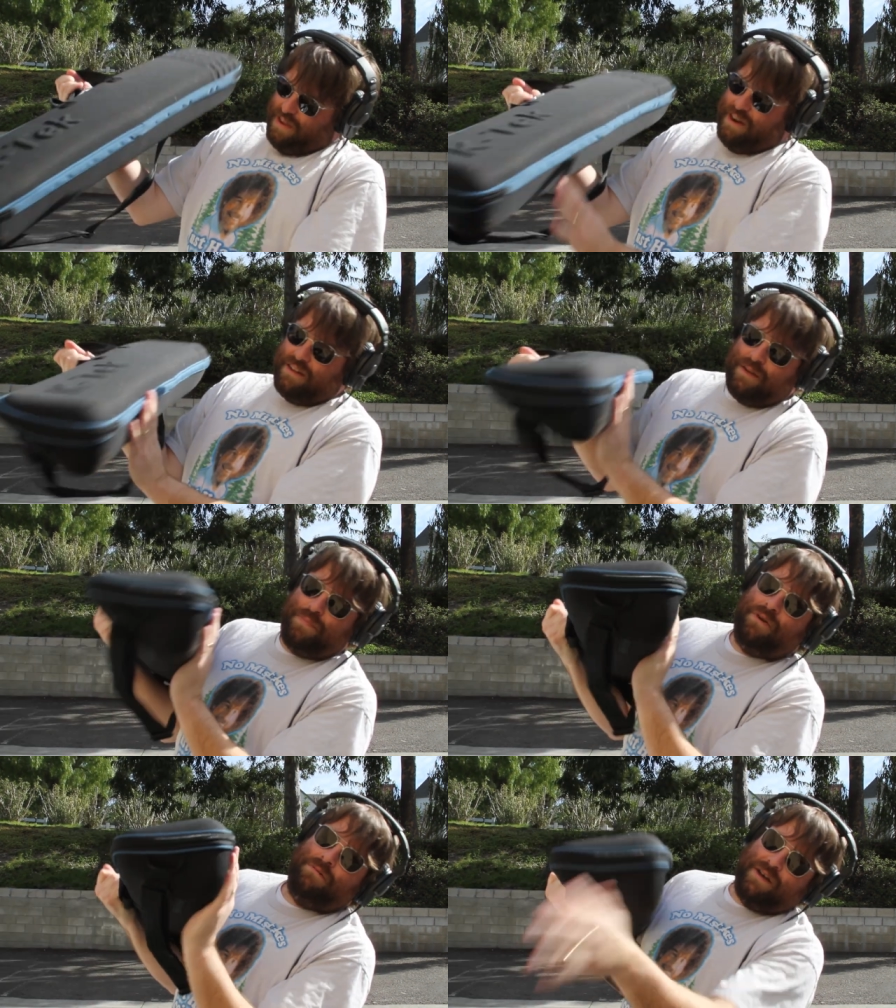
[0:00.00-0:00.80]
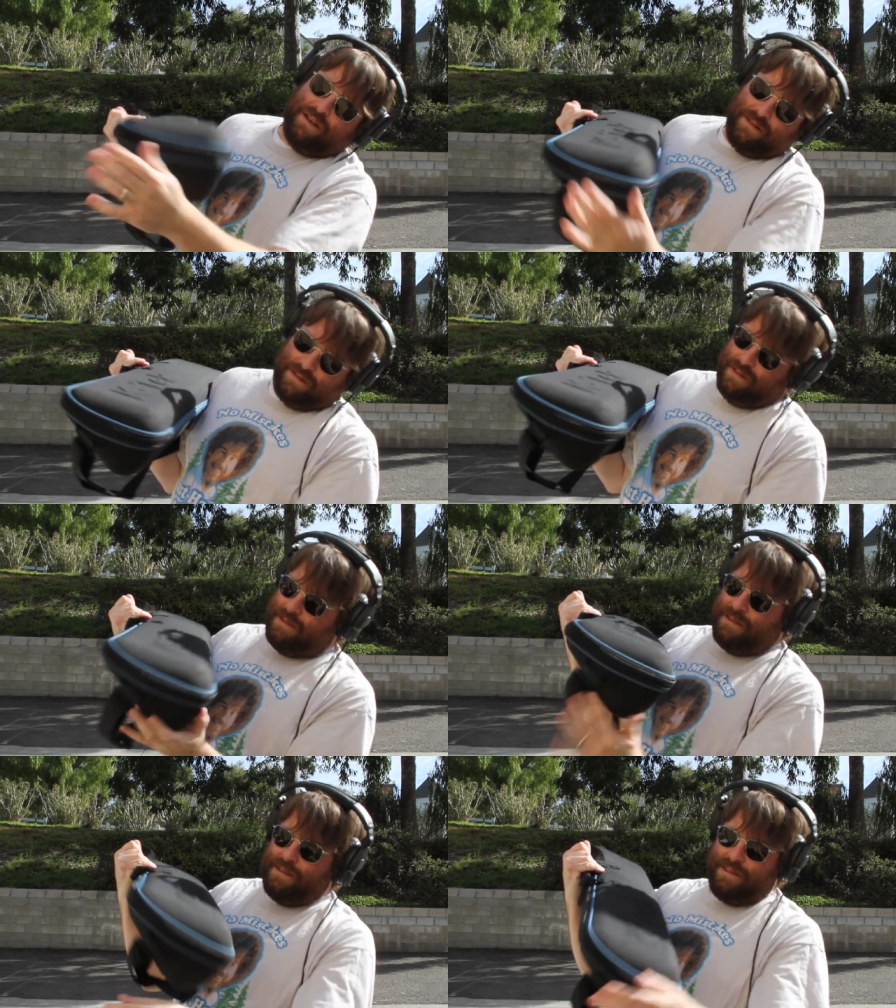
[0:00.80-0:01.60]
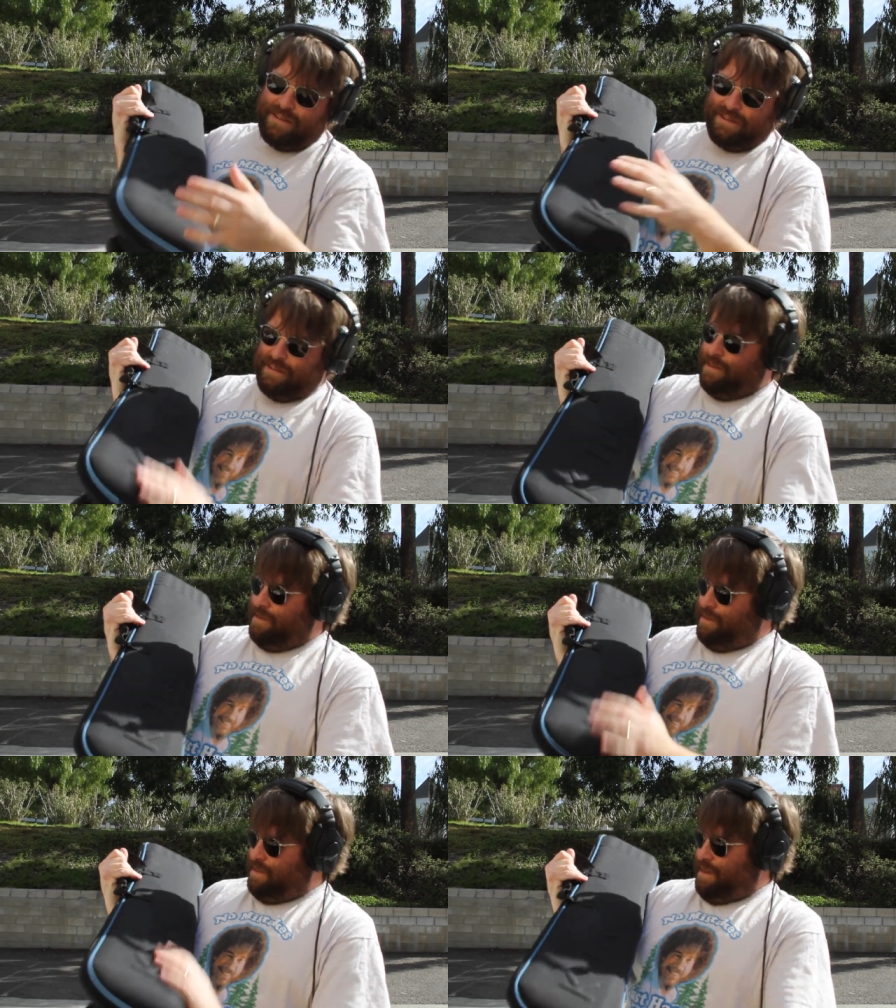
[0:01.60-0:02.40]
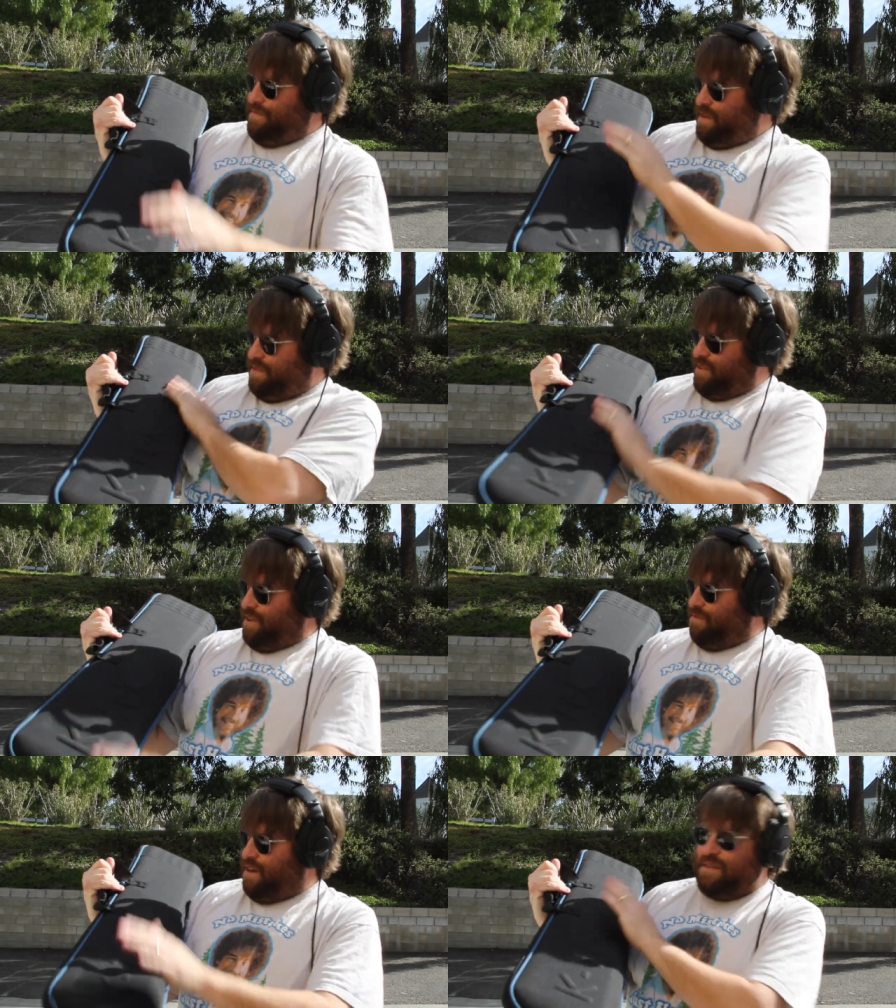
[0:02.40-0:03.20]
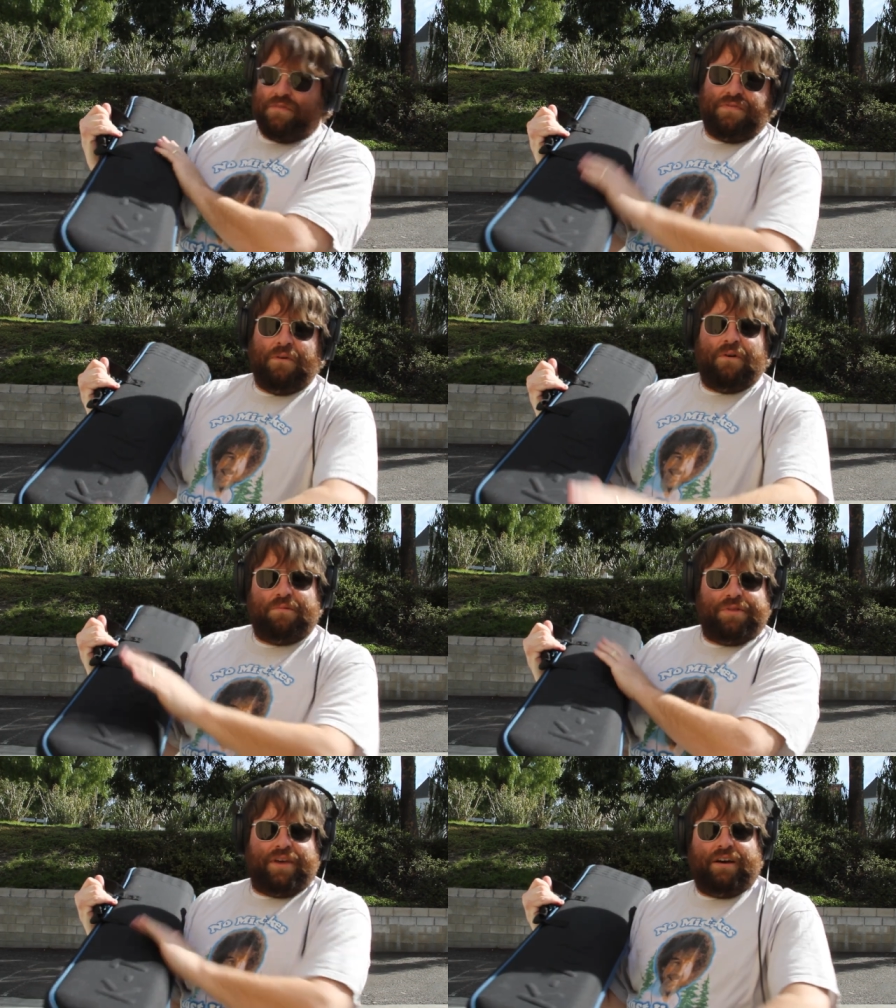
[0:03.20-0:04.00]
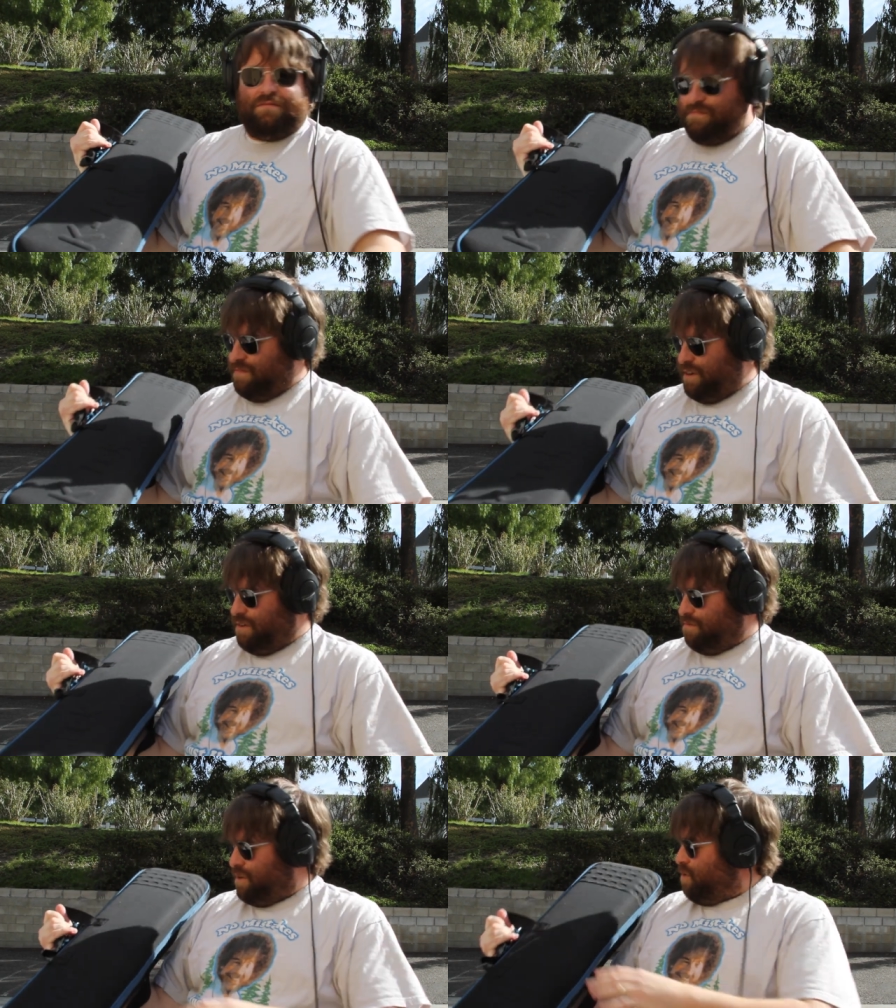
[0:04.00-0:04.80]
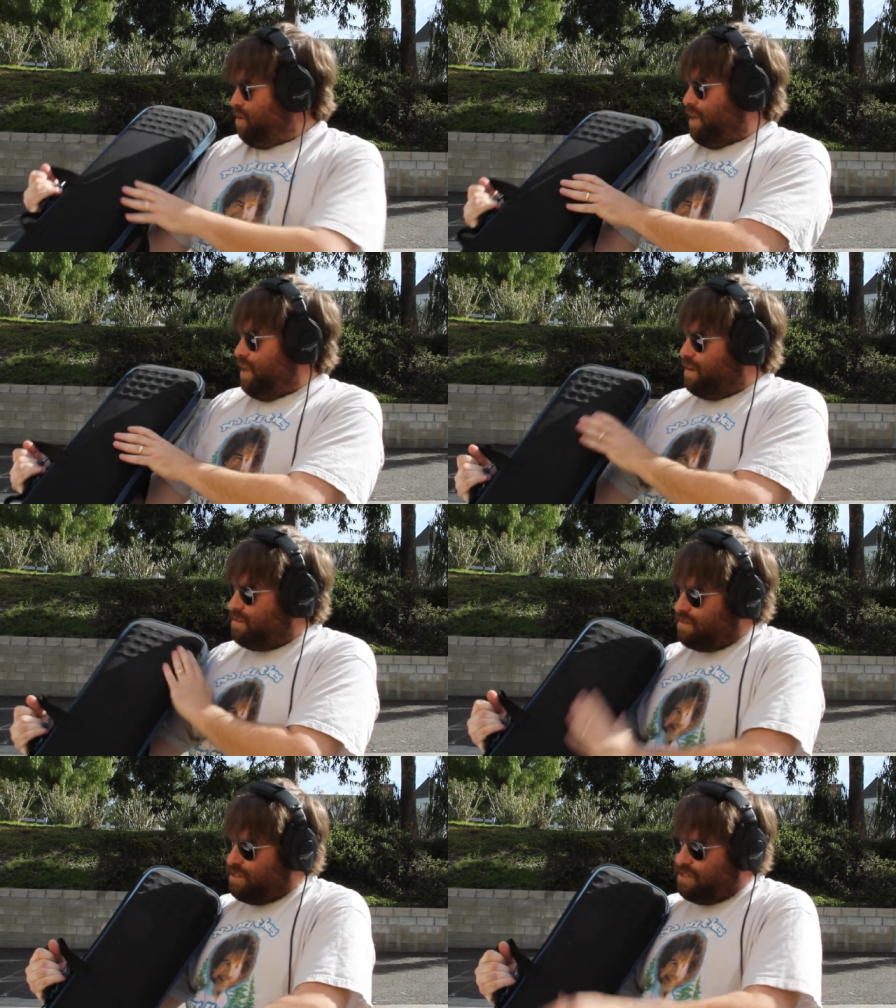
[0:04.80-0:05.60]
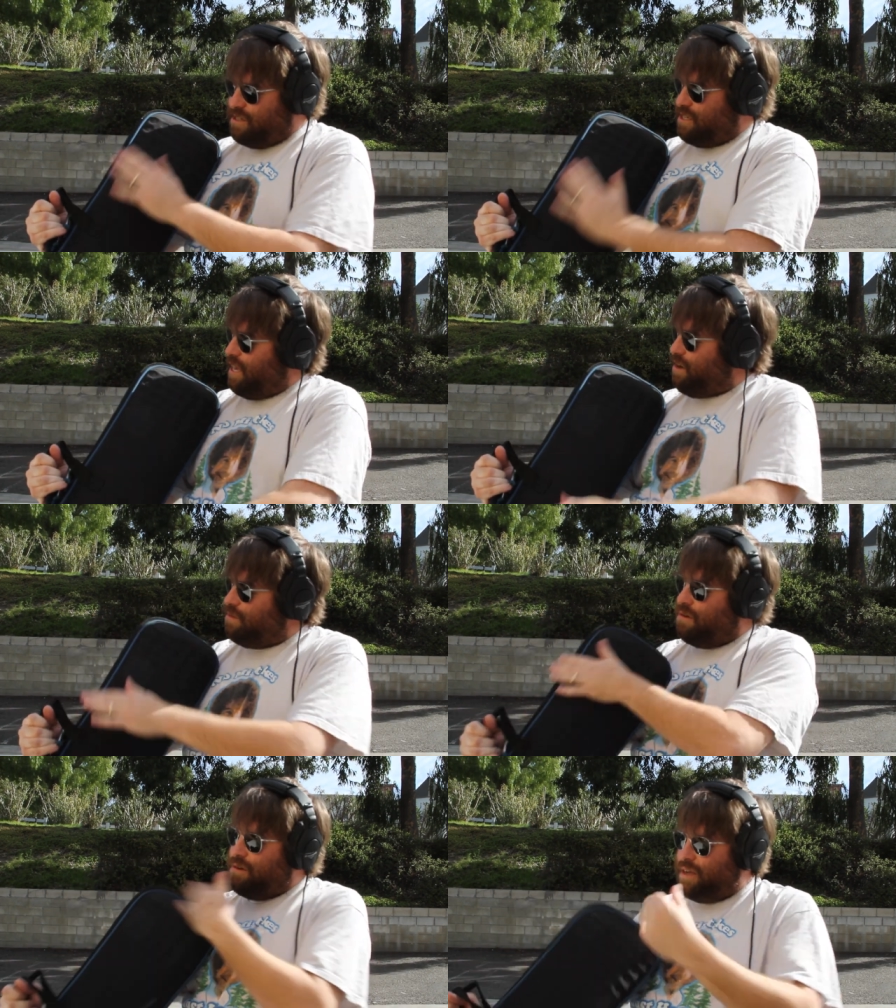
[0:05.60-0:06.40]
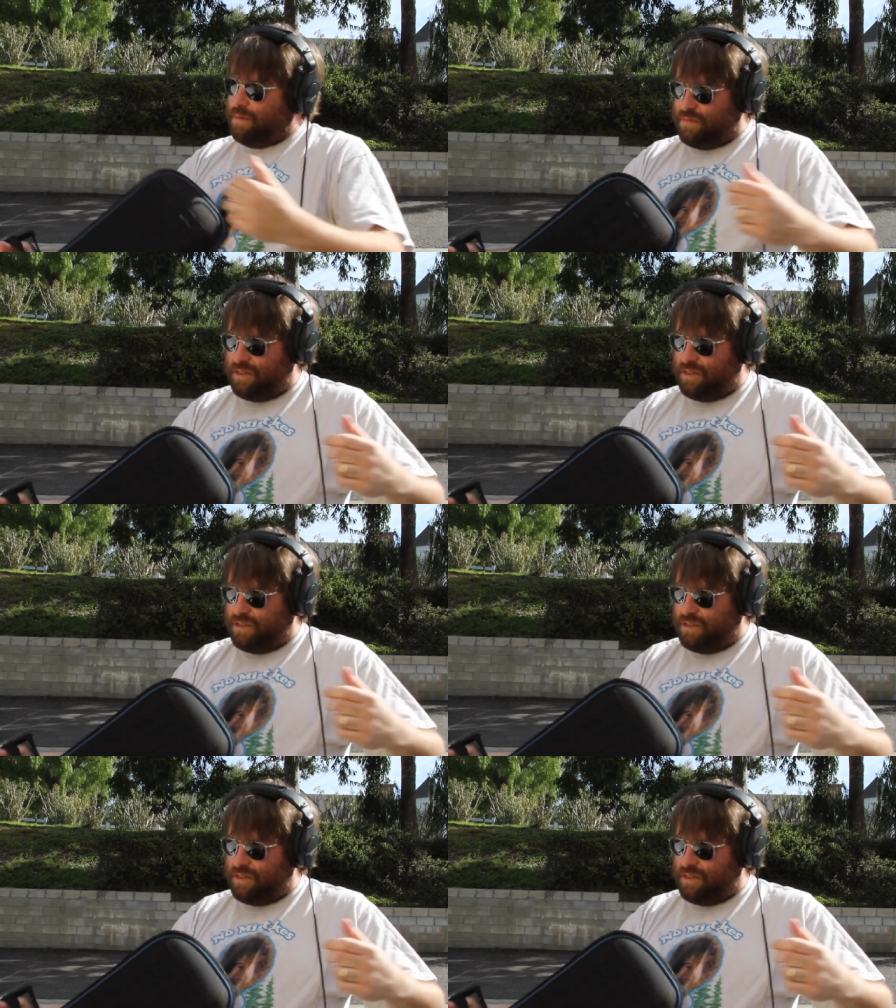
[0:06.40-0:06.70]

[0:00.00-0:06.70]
It held up pretty well. I've done this already before without video recording it, just to see how it would hold up.